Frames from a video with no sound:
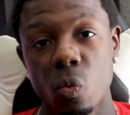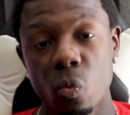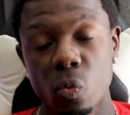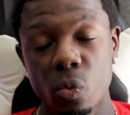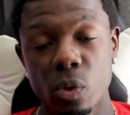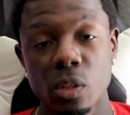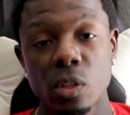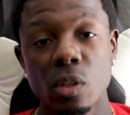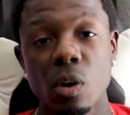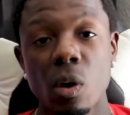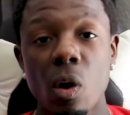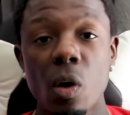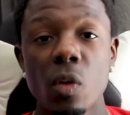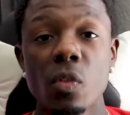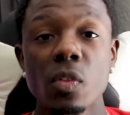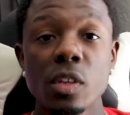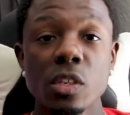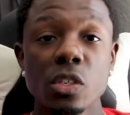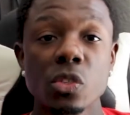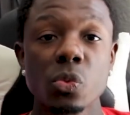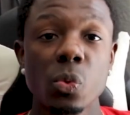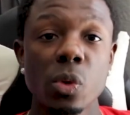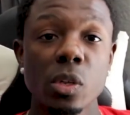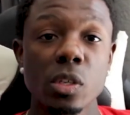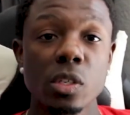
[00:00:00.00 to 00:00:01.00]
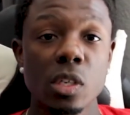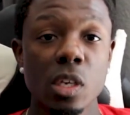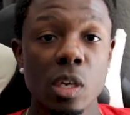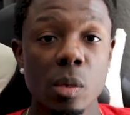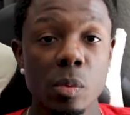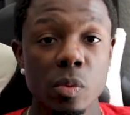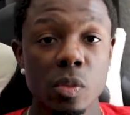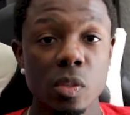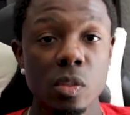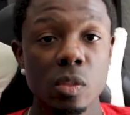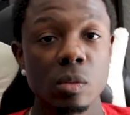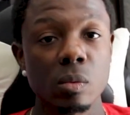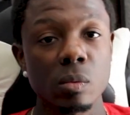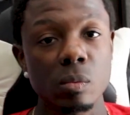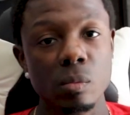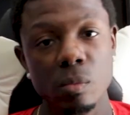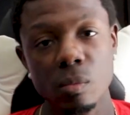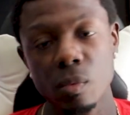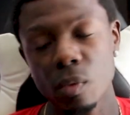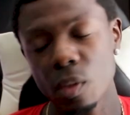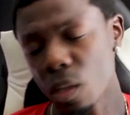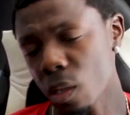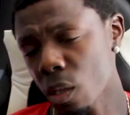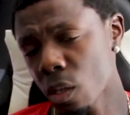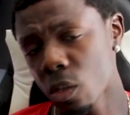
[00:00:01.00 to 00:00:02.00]
With all these 3 tips,
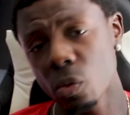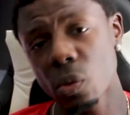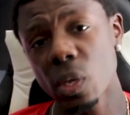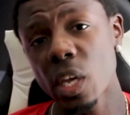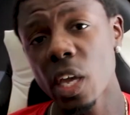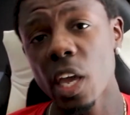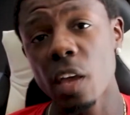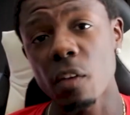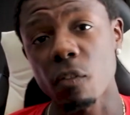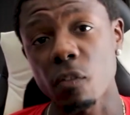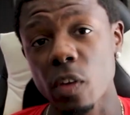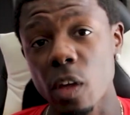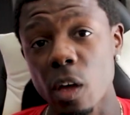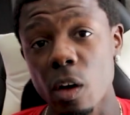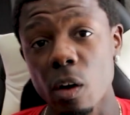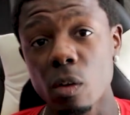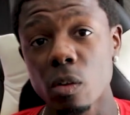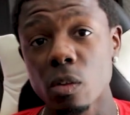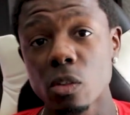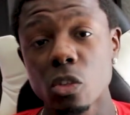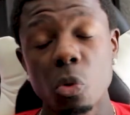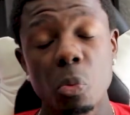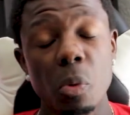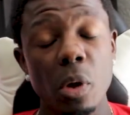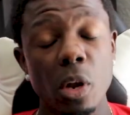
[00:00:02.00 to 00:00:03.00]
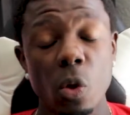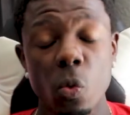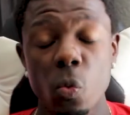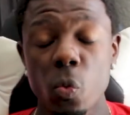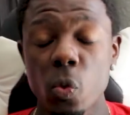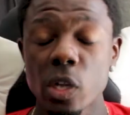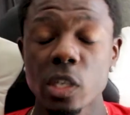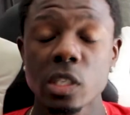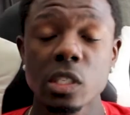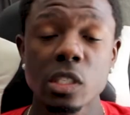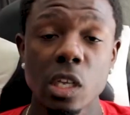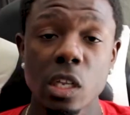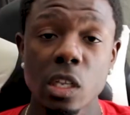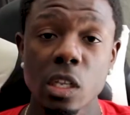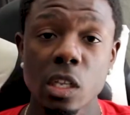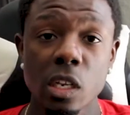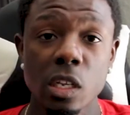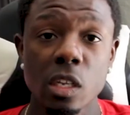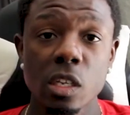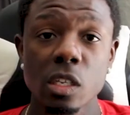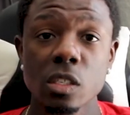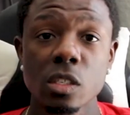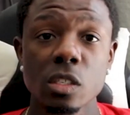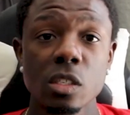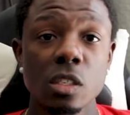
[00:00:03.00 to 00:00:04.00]
you can't fail. No matter what skill it
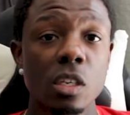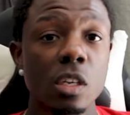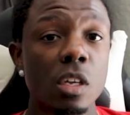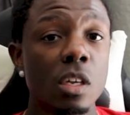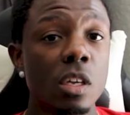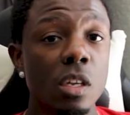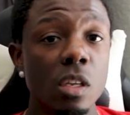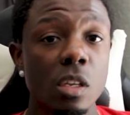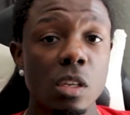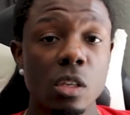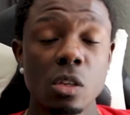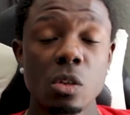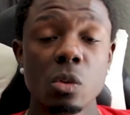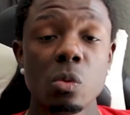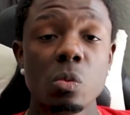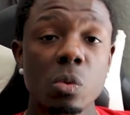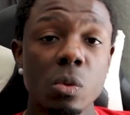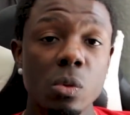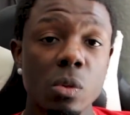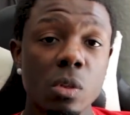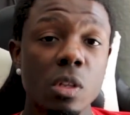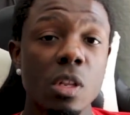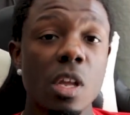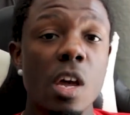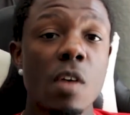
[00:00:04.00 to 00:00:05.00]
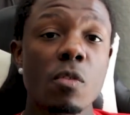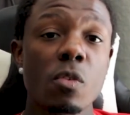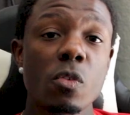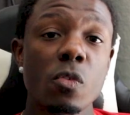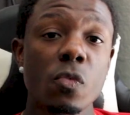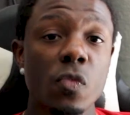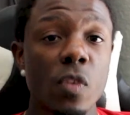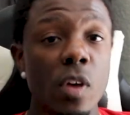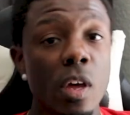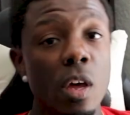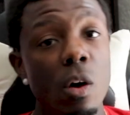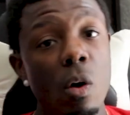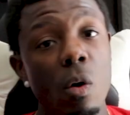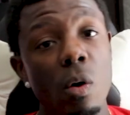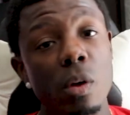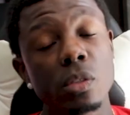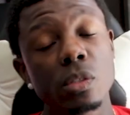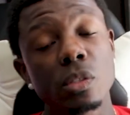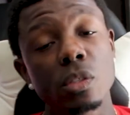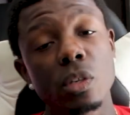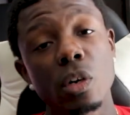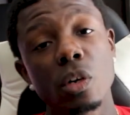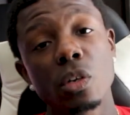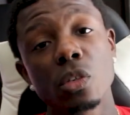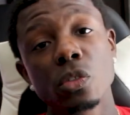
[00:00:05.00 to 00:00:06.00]
is, you will never fail
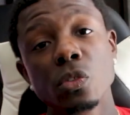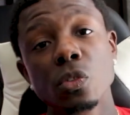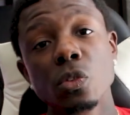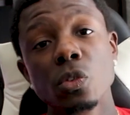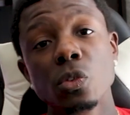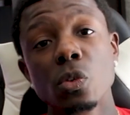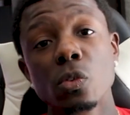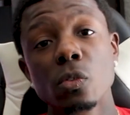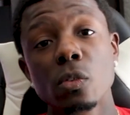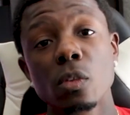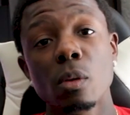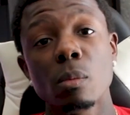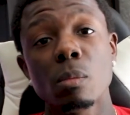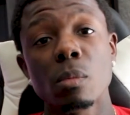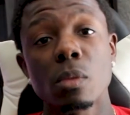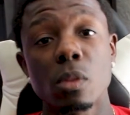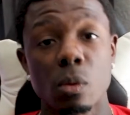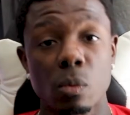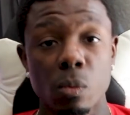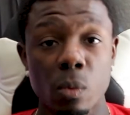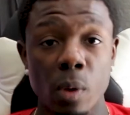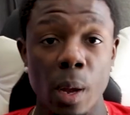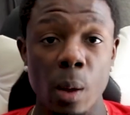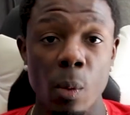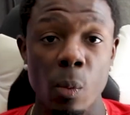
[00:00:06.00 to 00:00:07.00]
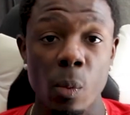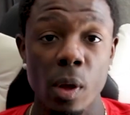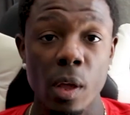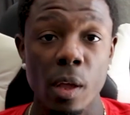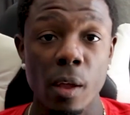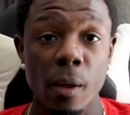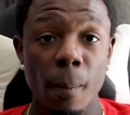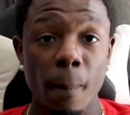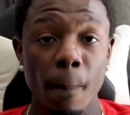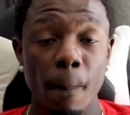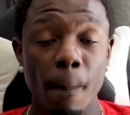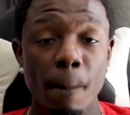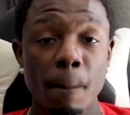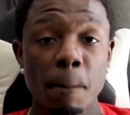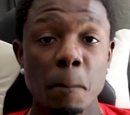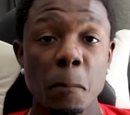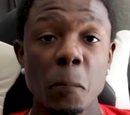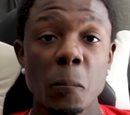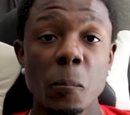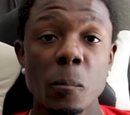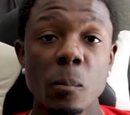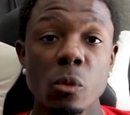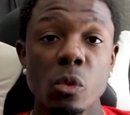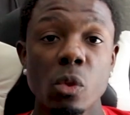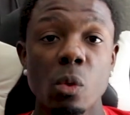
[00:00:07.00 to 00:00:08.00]
as long as you use them the right way.
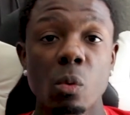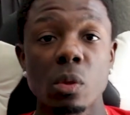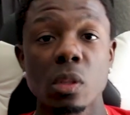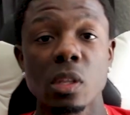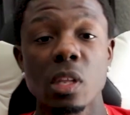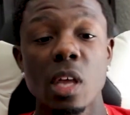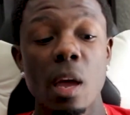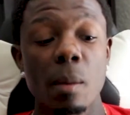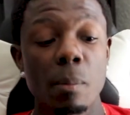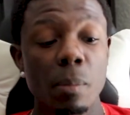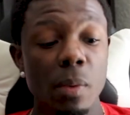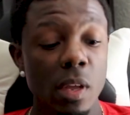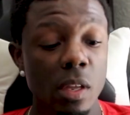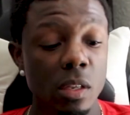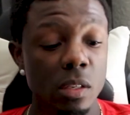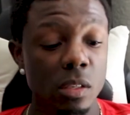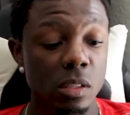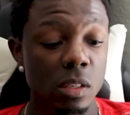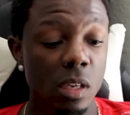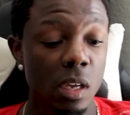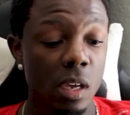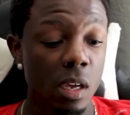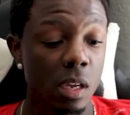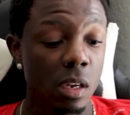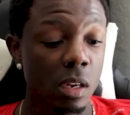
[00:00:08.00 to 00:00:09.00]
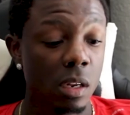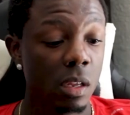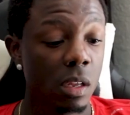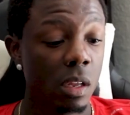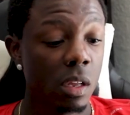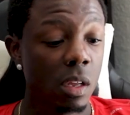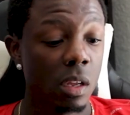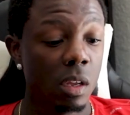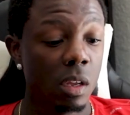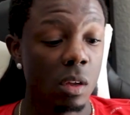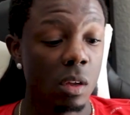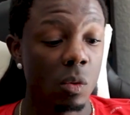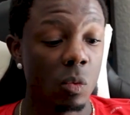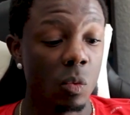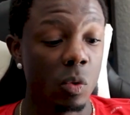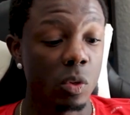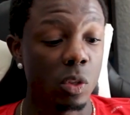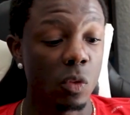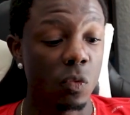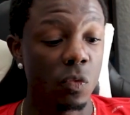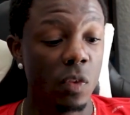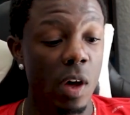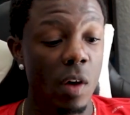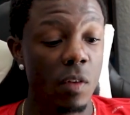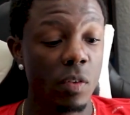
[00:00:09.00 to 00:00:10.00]
And with that being said, with
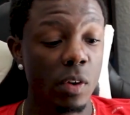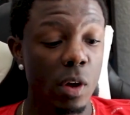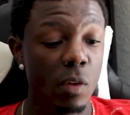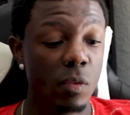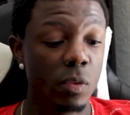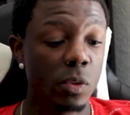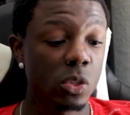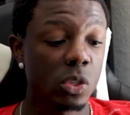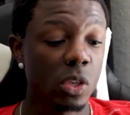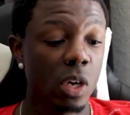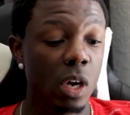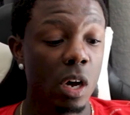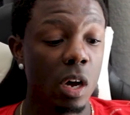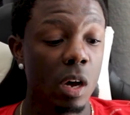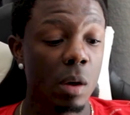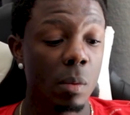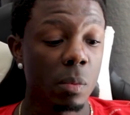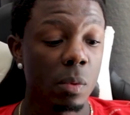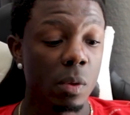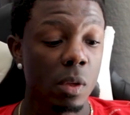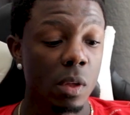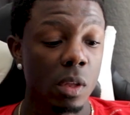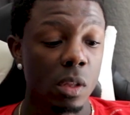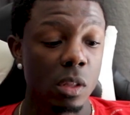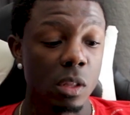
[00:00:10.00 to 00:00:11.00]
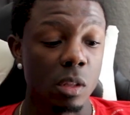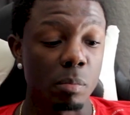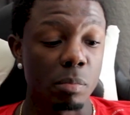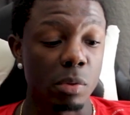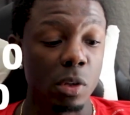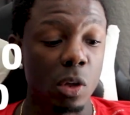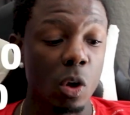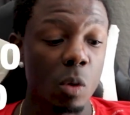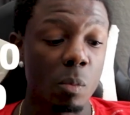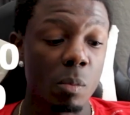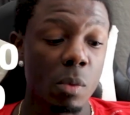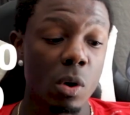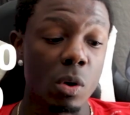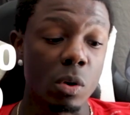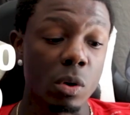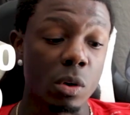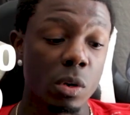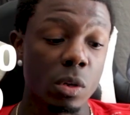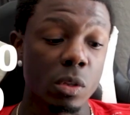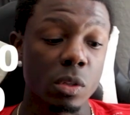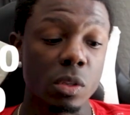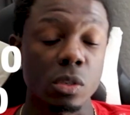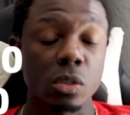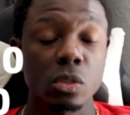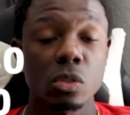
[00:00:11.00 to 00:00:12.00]
the valve cover job, the blown motor,
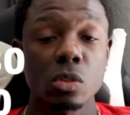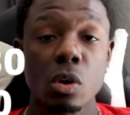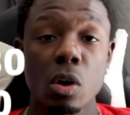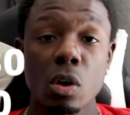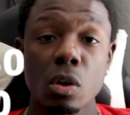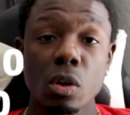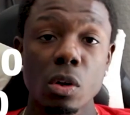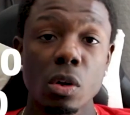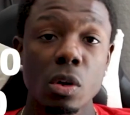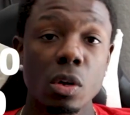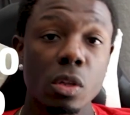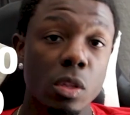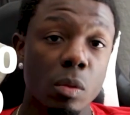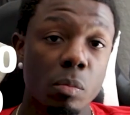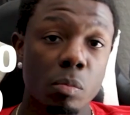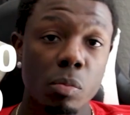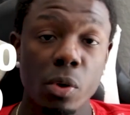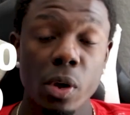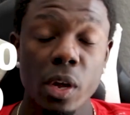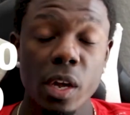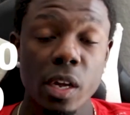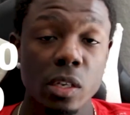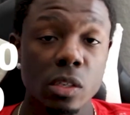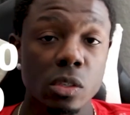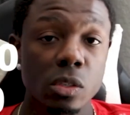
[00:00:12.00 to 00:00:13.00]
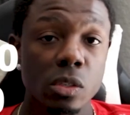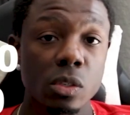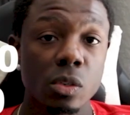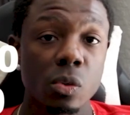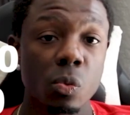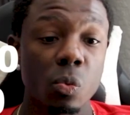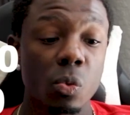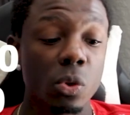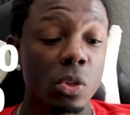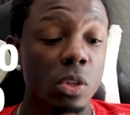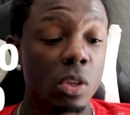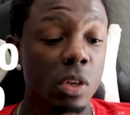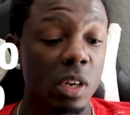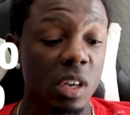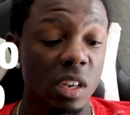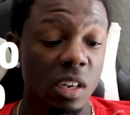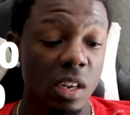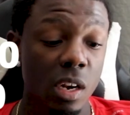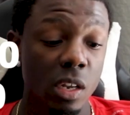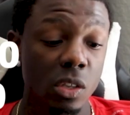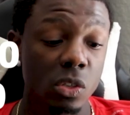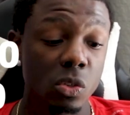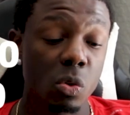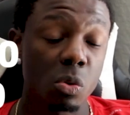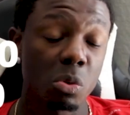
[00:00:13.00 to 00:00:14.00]
the starter, the brakes, we're looking
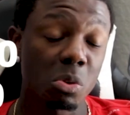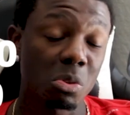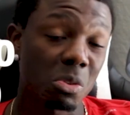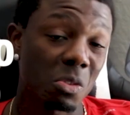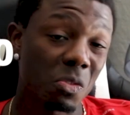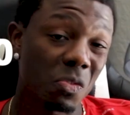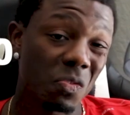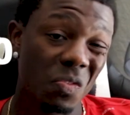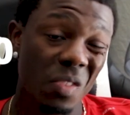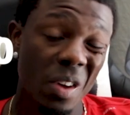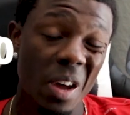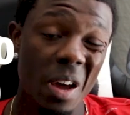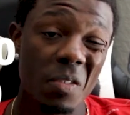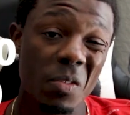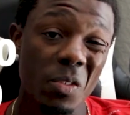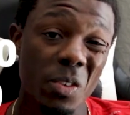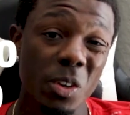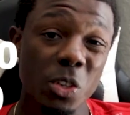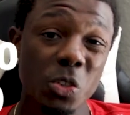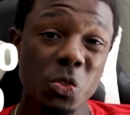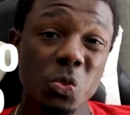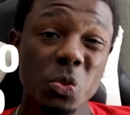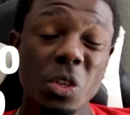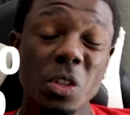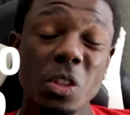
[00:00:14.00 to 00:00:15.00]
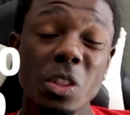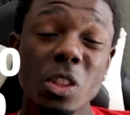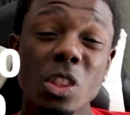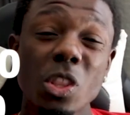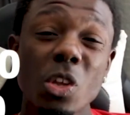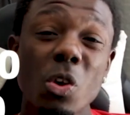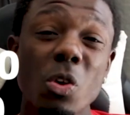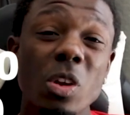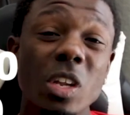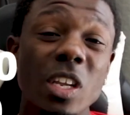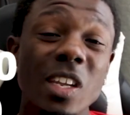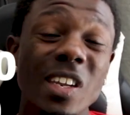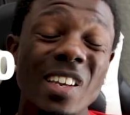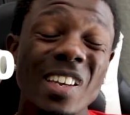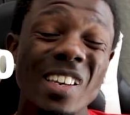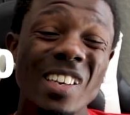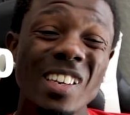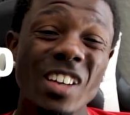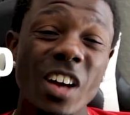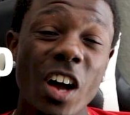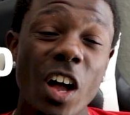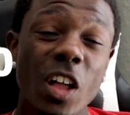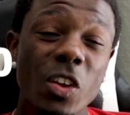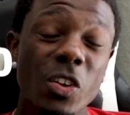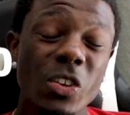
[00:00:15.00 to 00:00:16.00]
at a total of $530
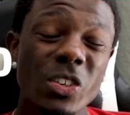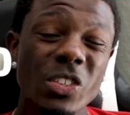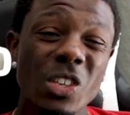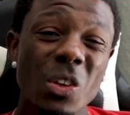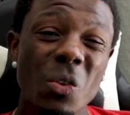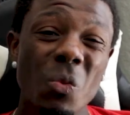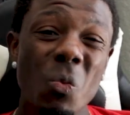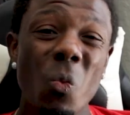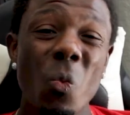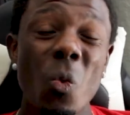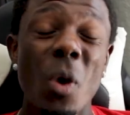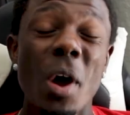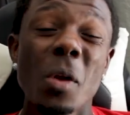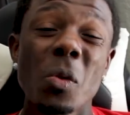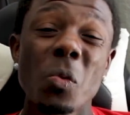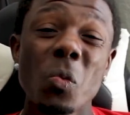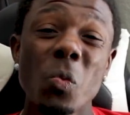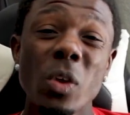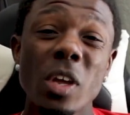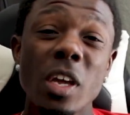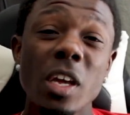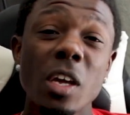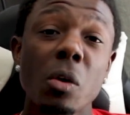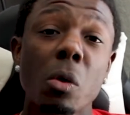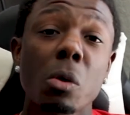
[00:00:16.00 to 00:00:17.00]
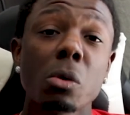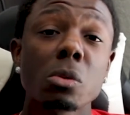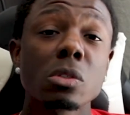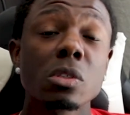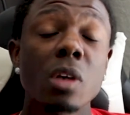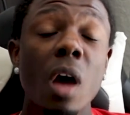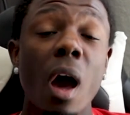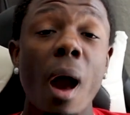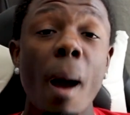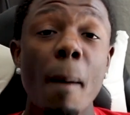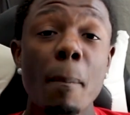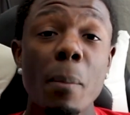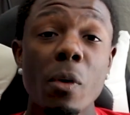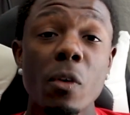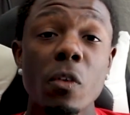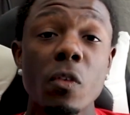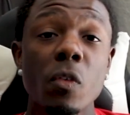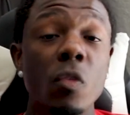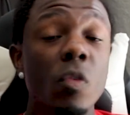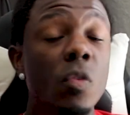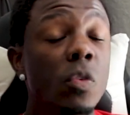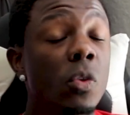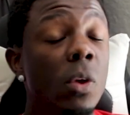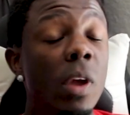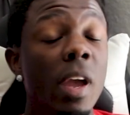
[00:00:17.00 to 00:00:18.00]
in 1 week on top of
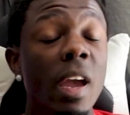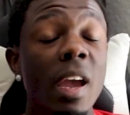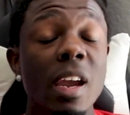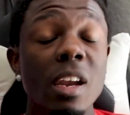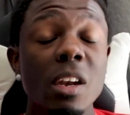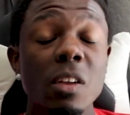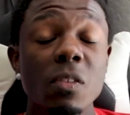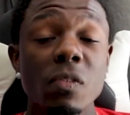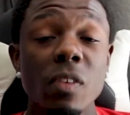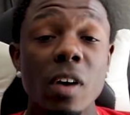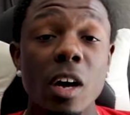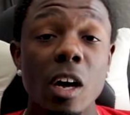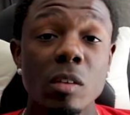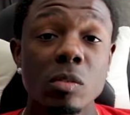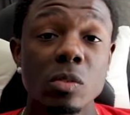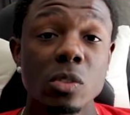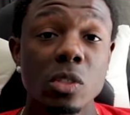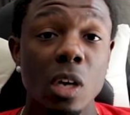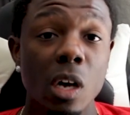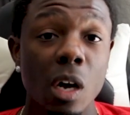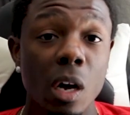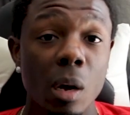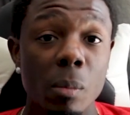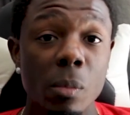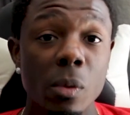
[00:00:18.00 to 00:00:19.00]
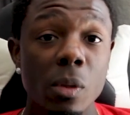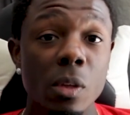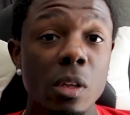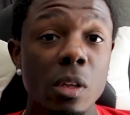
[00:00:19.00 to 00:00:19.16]
your 8 to 5 job.